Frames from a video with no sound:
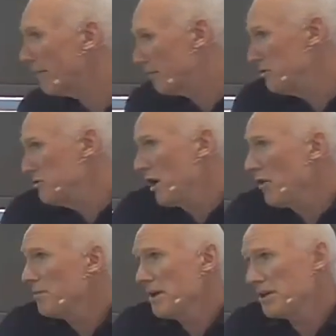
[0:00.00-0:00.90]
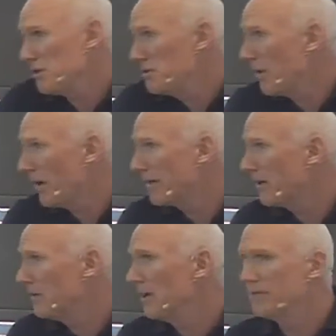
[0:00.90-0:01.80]
If you know me, you know I
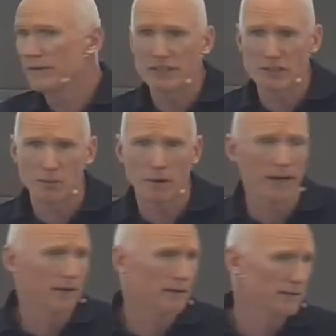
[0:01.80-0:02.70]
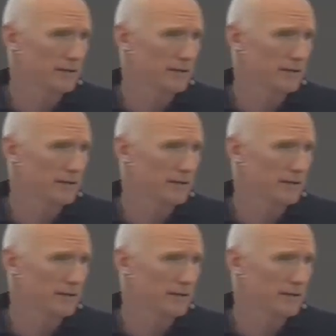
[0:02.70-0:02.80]
don't love in this way.